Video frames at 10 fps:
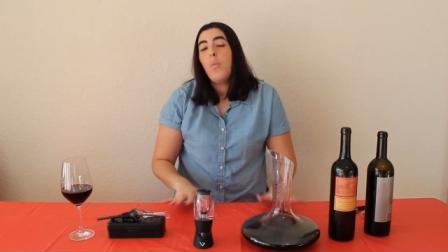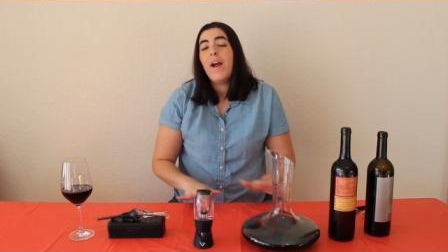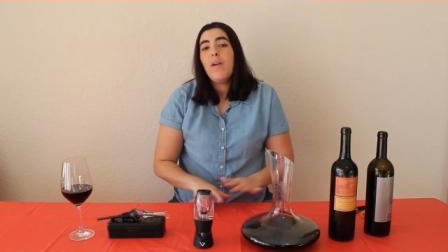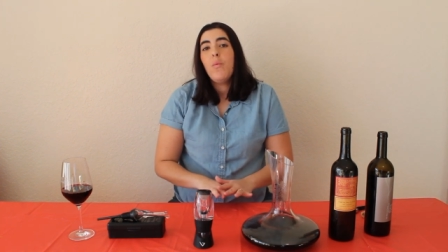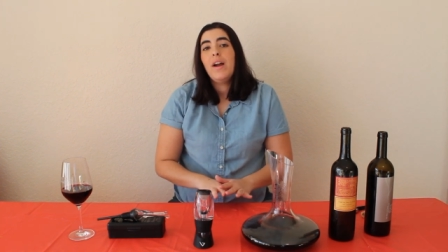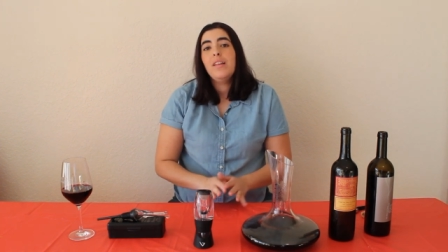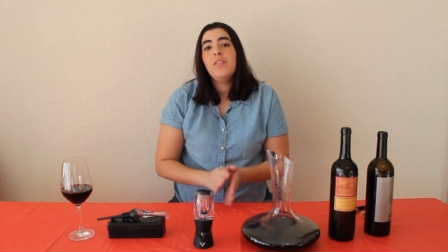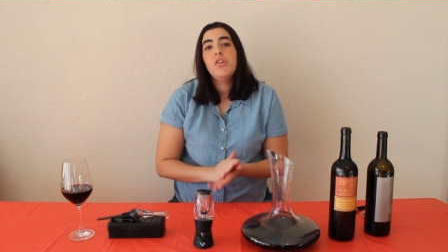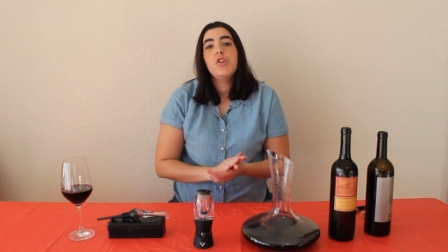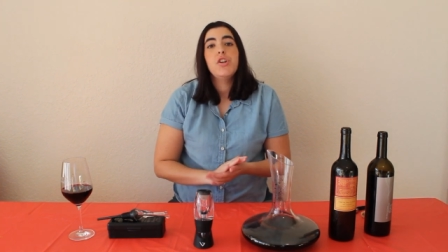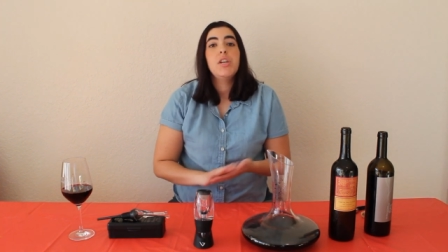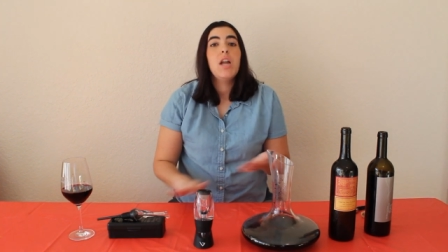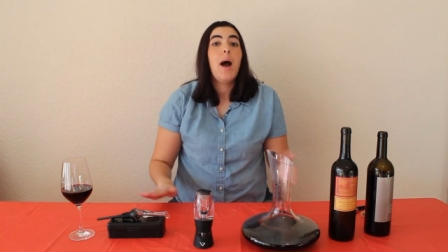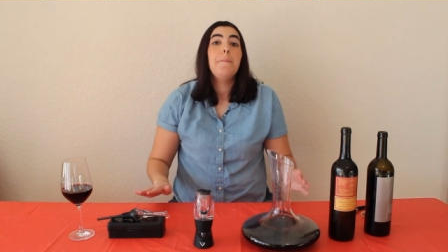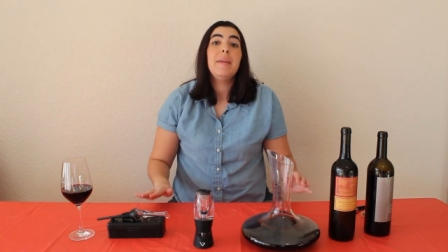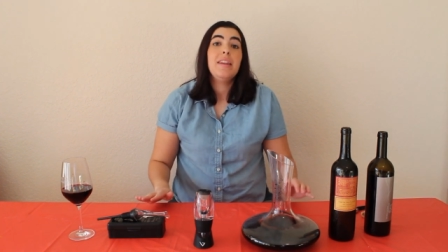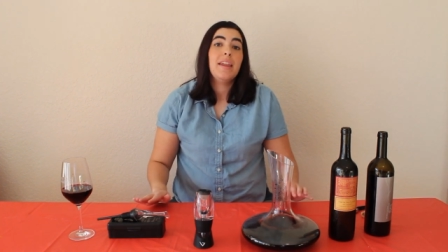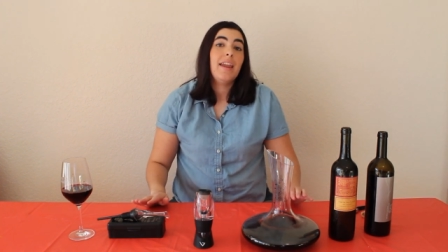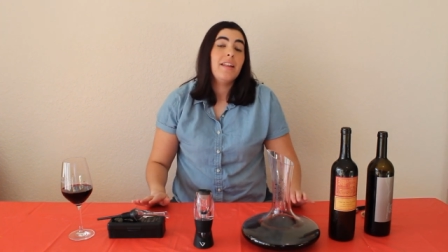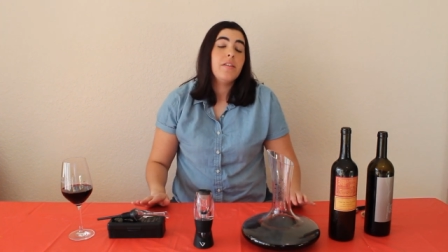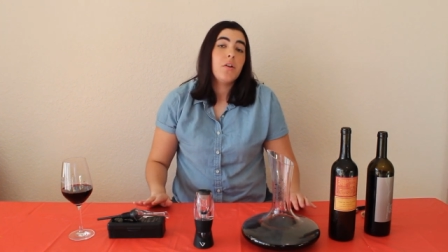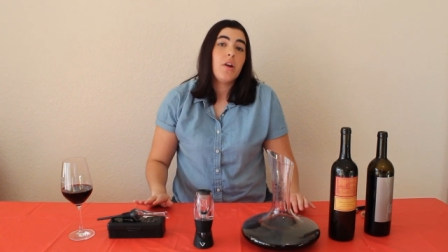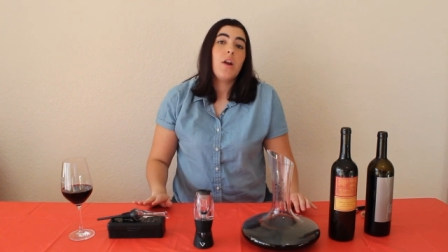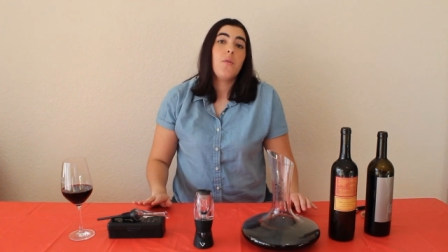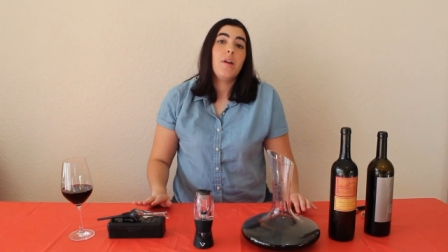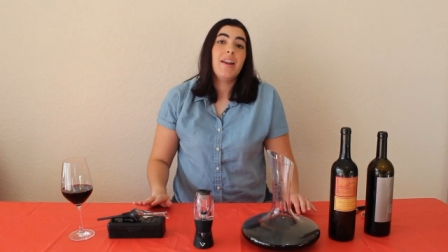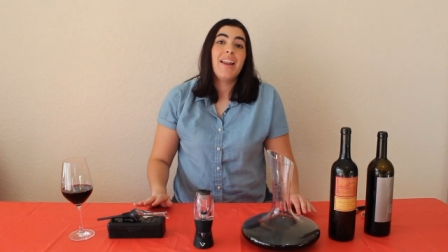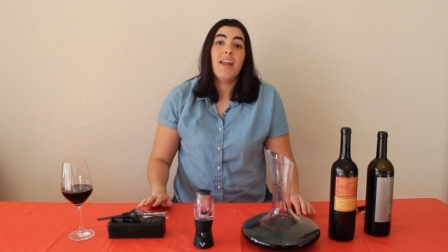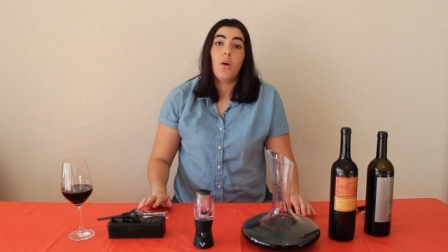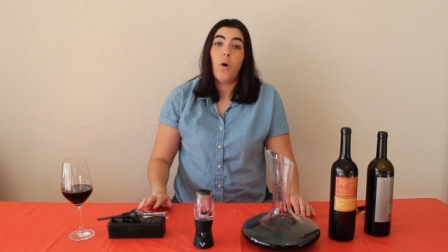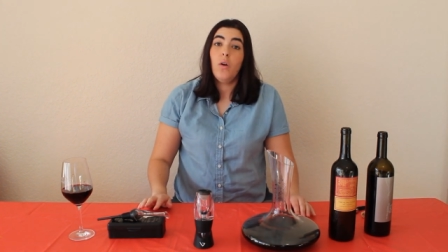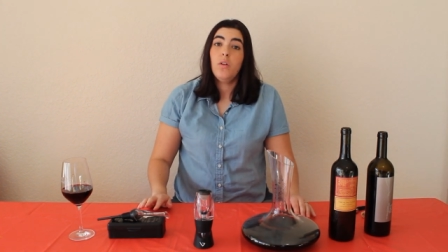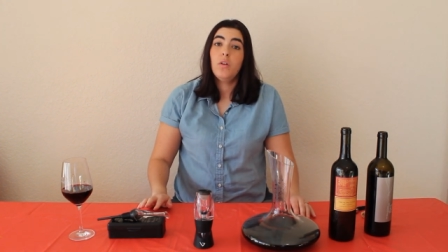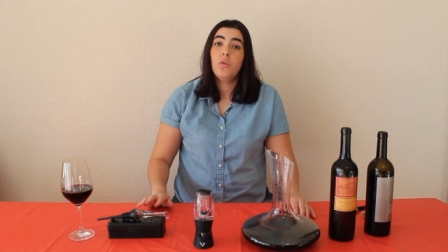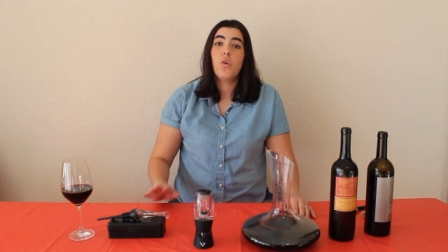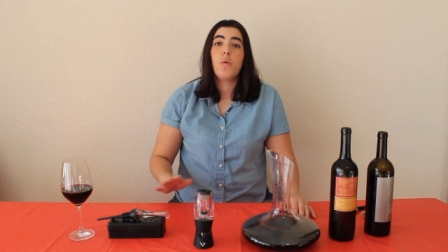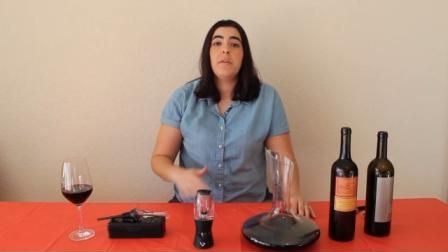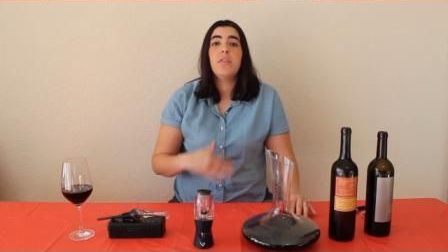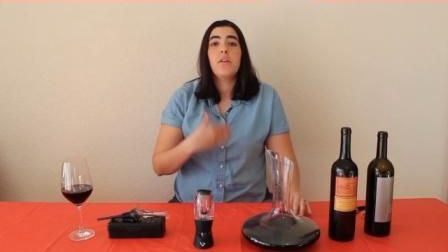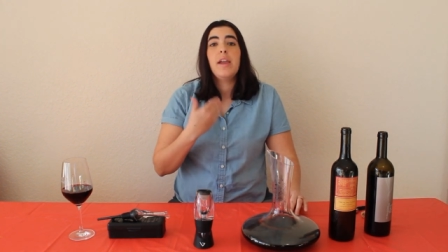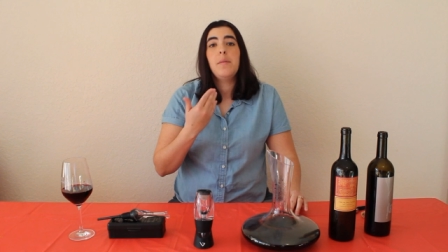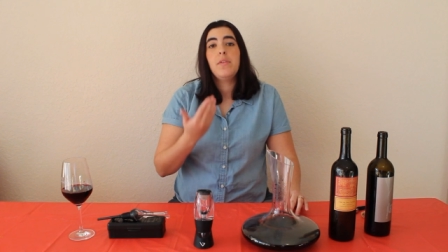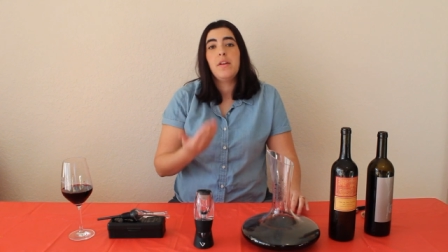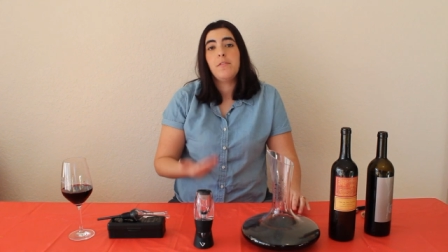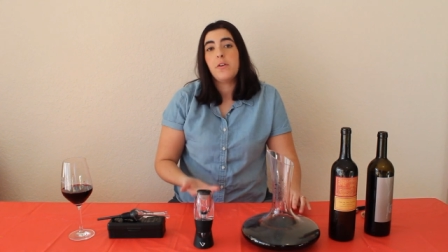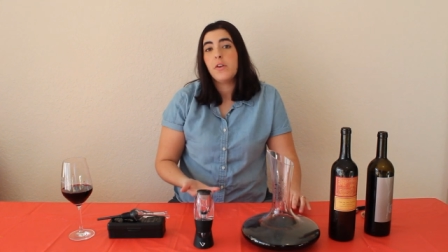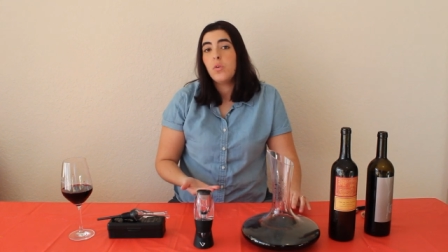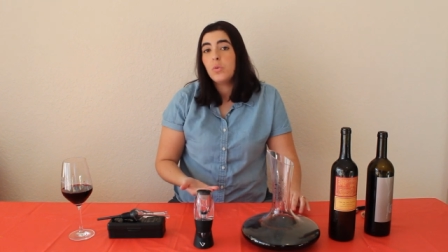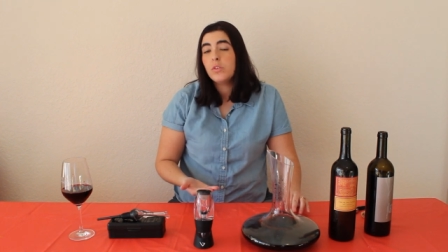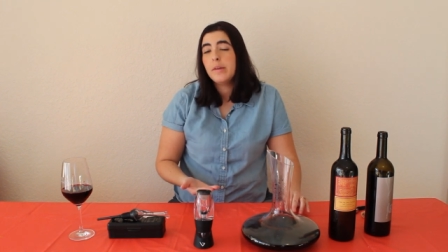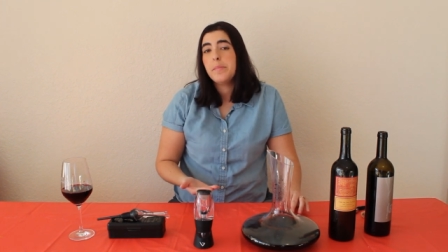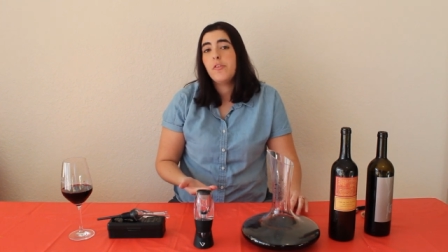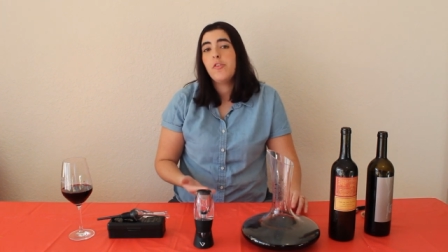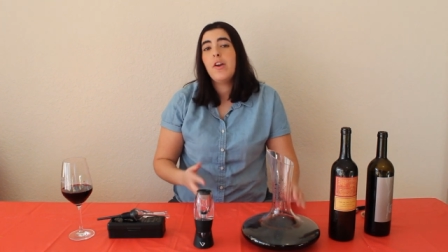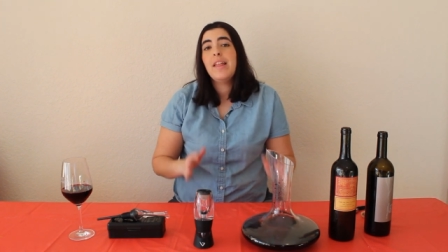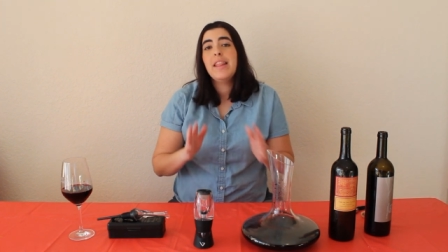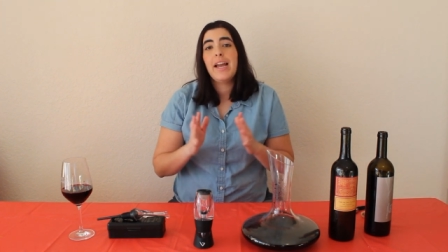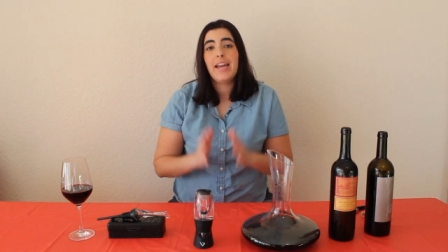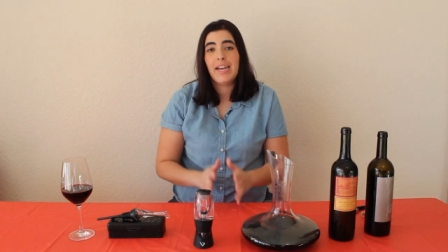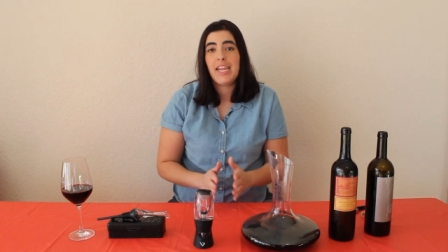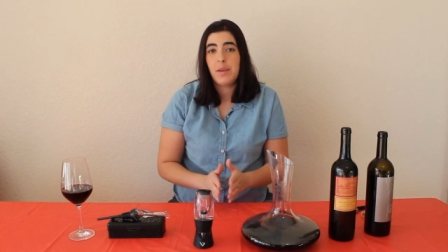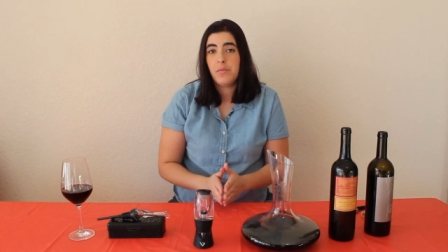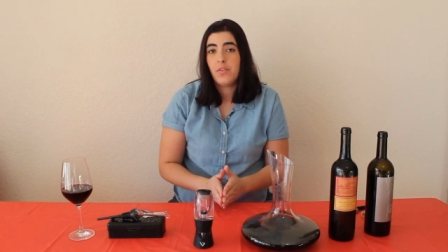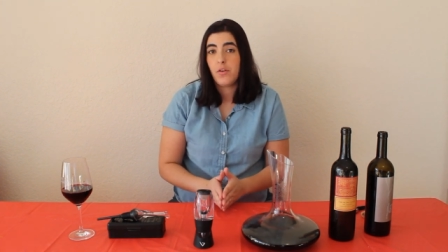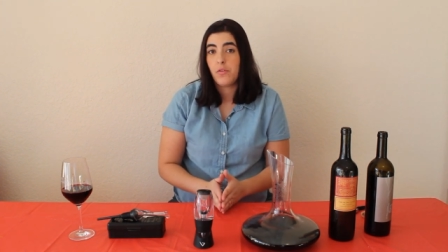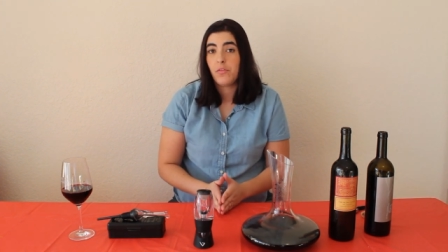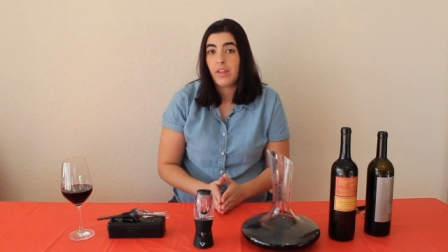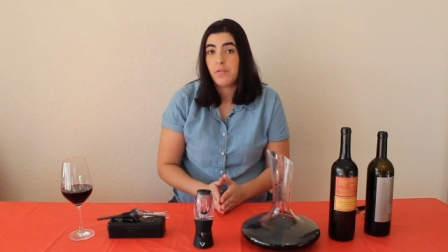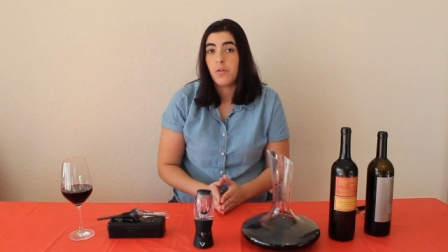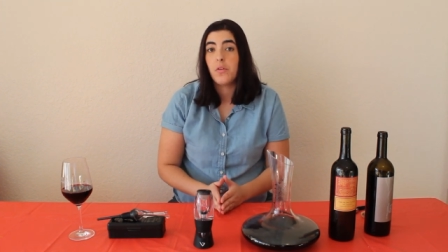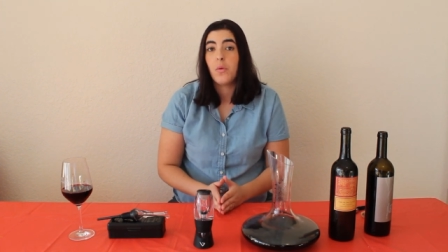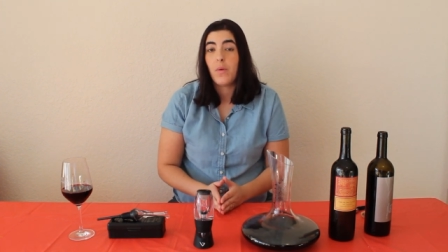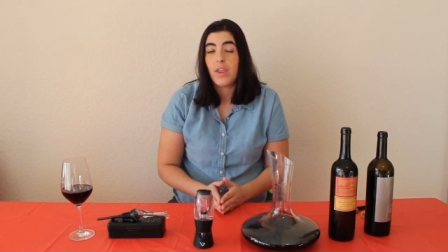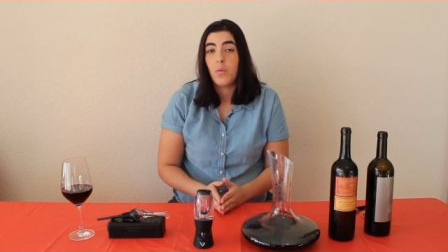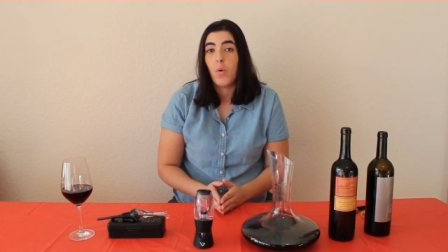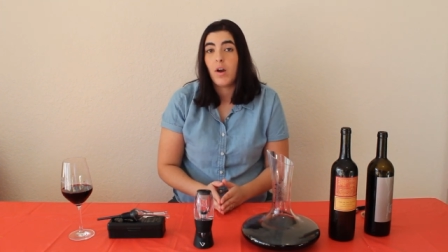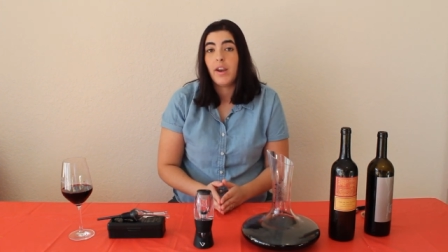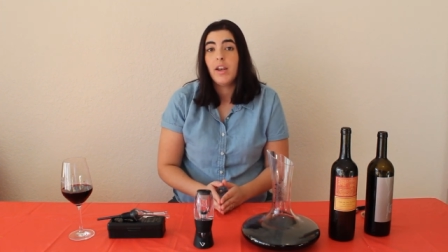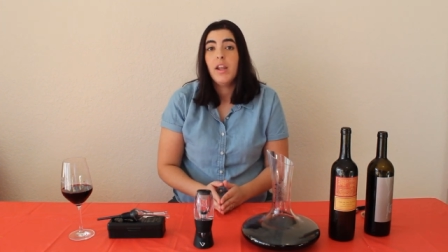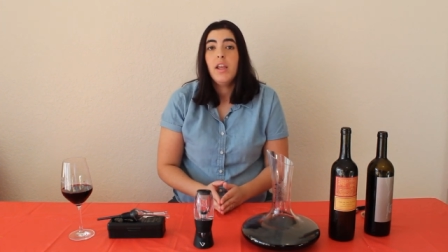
White wines should not be decanted or aerated at all. Normally they're kept in a very cool temperature, and that kind of keeps their flavor the way you want it.